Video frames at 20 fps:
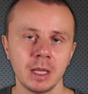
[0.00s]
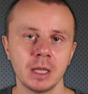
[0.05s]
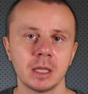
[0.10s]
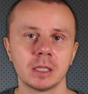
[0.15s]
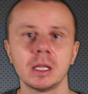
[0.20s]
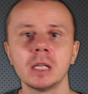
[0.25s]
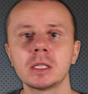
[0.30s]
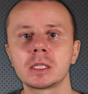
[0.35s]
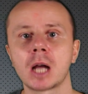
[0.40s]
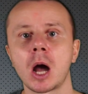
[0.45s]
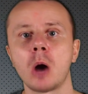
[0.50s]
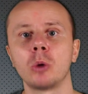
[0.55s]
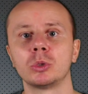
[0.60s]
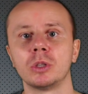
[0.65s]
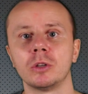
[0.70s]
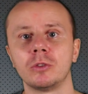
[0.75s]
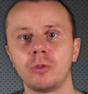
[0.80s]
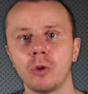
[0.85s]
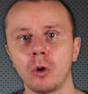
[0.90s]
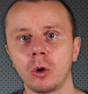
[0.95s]
That's how
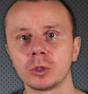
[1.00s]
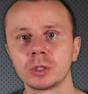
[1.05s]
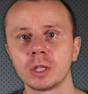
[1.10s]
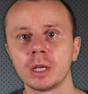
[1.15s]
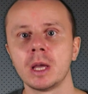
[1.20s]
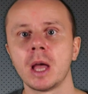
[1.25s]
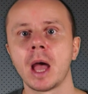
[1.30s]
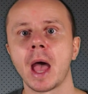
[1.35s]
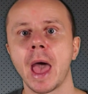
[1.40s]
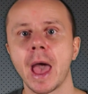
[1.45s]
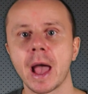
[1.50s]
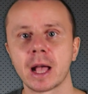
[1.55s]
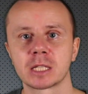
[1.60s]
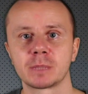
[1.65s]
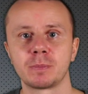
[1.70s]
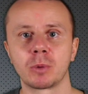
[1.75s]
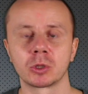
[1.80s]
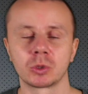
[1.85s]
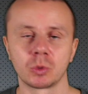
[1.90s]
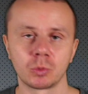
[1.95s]
default
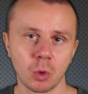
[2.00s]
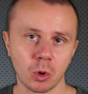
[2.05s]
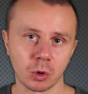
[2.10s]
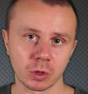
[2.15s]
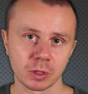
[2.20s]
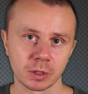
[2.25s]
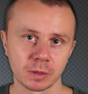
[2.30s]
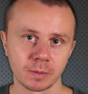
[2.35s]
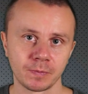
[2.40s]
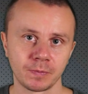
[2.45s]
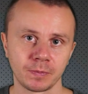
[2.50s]
export works.